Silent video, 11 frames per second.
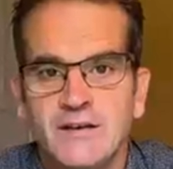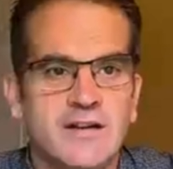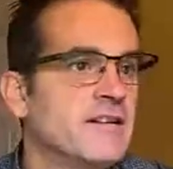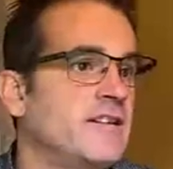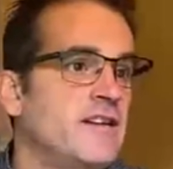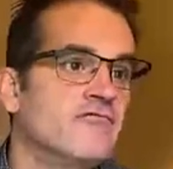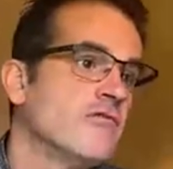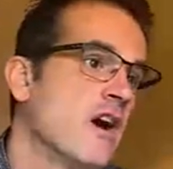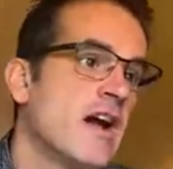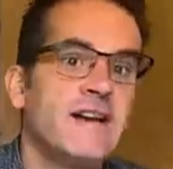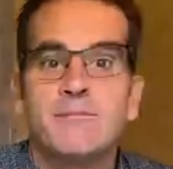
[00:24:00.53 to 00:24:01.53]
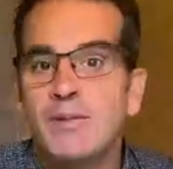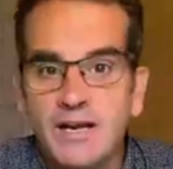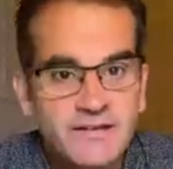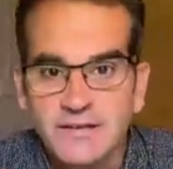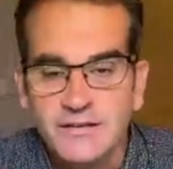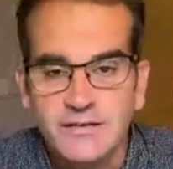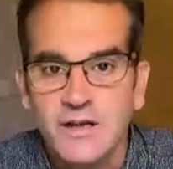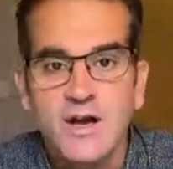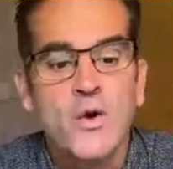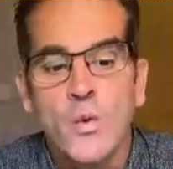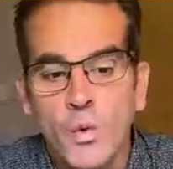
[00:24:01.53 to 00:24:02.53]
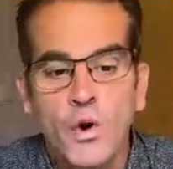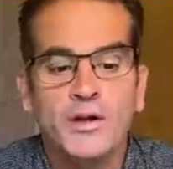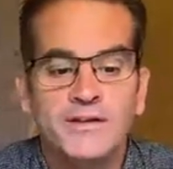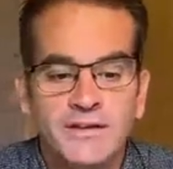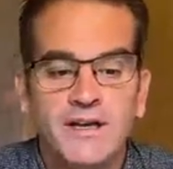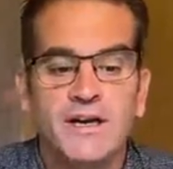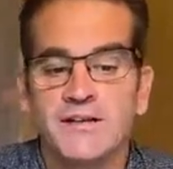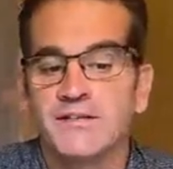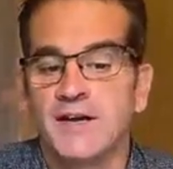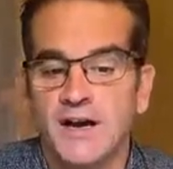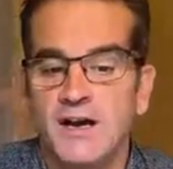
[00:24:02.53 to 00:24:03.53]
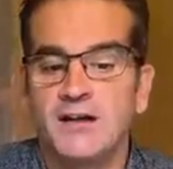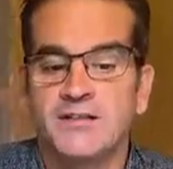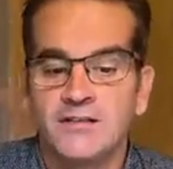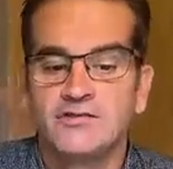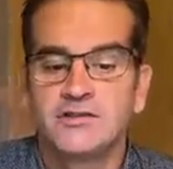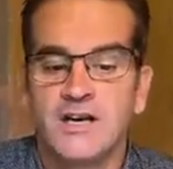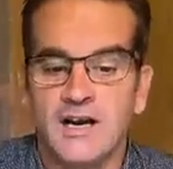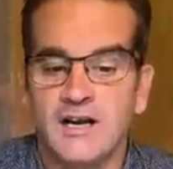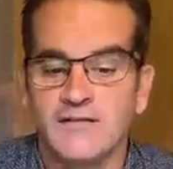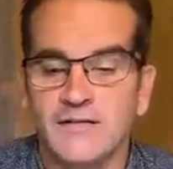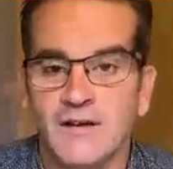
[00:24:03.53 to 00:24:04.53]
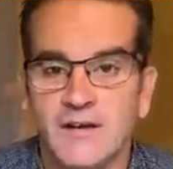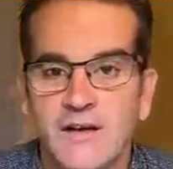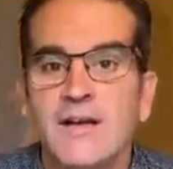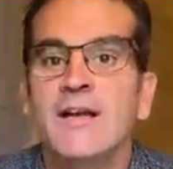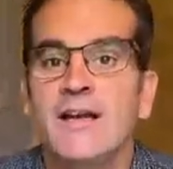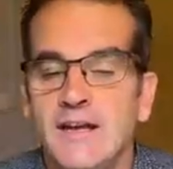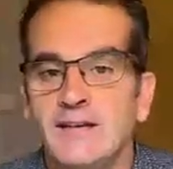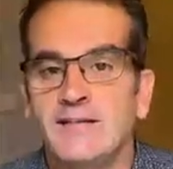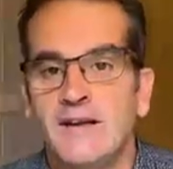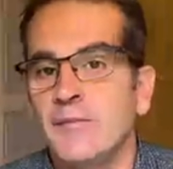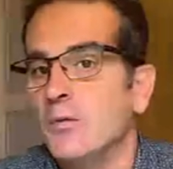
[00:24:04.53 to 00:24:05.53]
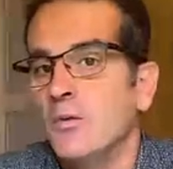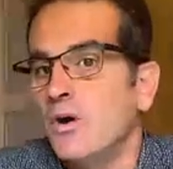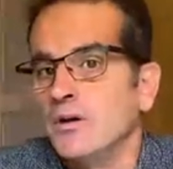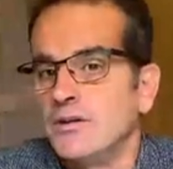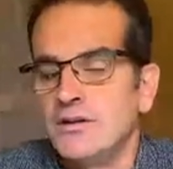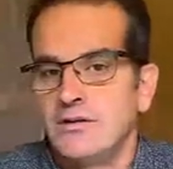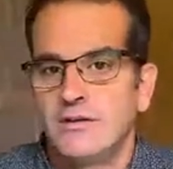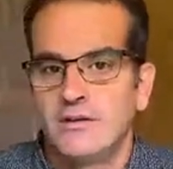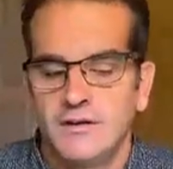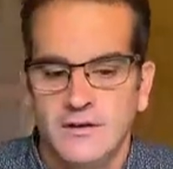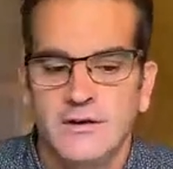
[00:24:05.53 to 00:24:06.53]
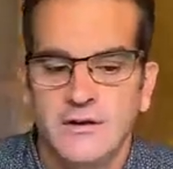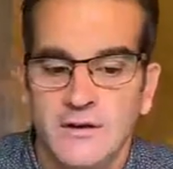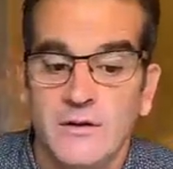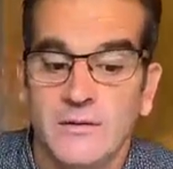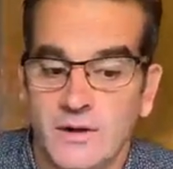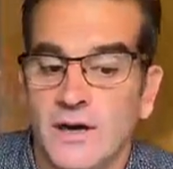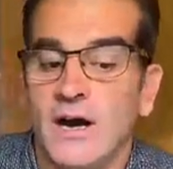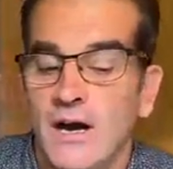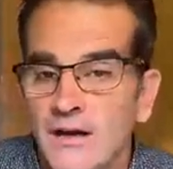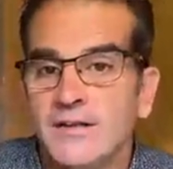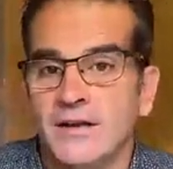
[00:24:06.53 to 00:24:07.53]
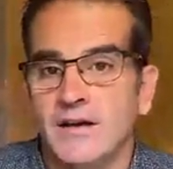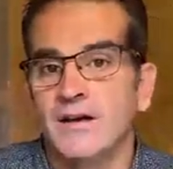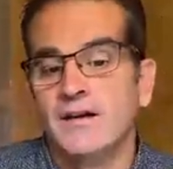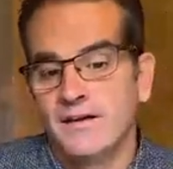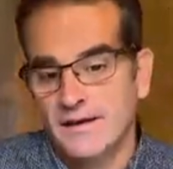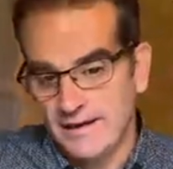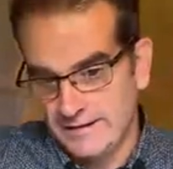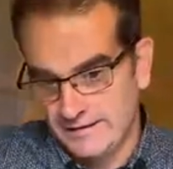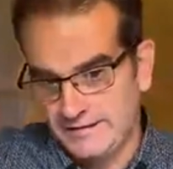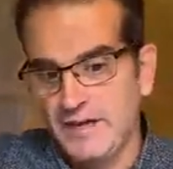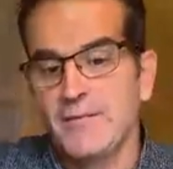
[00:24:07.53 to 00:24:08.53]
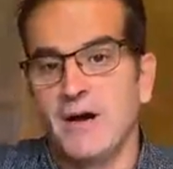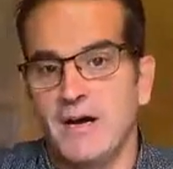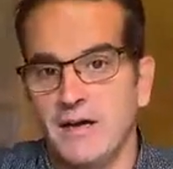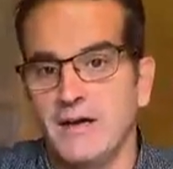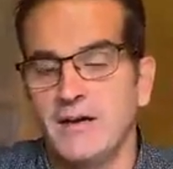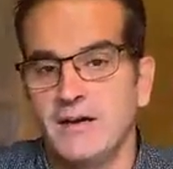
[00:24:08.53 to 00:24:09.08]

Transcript: Does he ride a bicycle? What does Arthur drive in summer? What? Well, Arthur in summer,